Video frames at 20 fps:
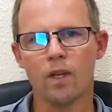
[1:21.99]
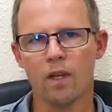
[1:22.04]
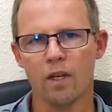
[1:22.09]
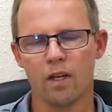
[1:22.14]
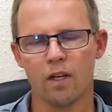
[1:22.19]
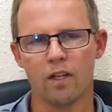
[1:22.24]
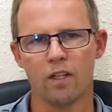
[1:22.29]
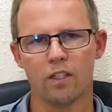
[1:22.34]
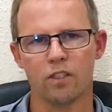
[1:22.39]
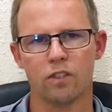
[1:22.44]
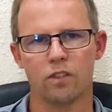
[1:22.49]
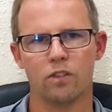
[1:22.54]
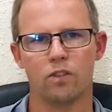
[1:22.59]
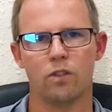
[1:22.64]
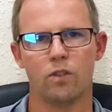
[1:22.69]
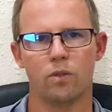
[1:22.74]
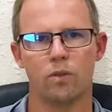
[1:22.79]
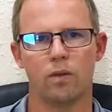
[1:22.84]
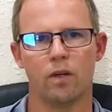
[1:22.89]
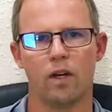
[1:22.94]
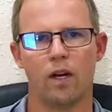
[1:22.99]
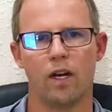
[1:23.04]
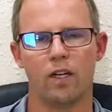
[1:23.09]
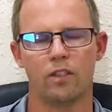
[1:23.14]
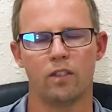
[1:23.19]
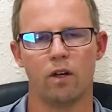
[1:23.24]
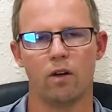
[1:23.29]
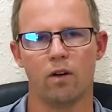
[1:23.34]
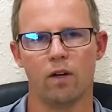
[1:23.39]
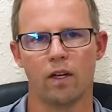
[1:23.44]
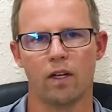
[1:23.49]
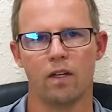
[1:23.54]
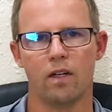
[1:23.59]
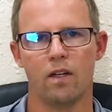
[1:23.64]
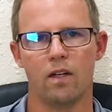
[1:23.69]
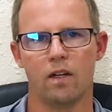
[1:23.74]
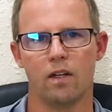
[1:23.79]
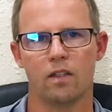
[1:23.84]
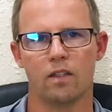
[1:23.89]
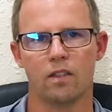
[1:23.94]
in addition to uh, hydraulic
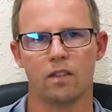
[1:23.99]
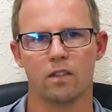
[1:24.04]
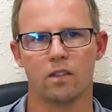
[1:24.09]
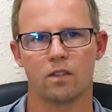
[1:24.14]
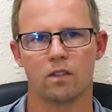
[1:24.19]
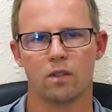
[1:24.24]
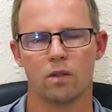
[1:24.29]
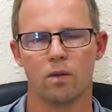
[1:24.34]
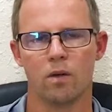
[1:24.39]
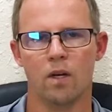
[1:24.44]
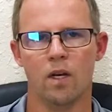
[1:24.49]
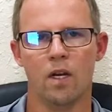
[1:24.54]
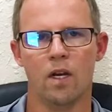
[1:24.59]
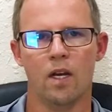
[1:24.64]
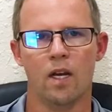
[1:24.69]
conductance. So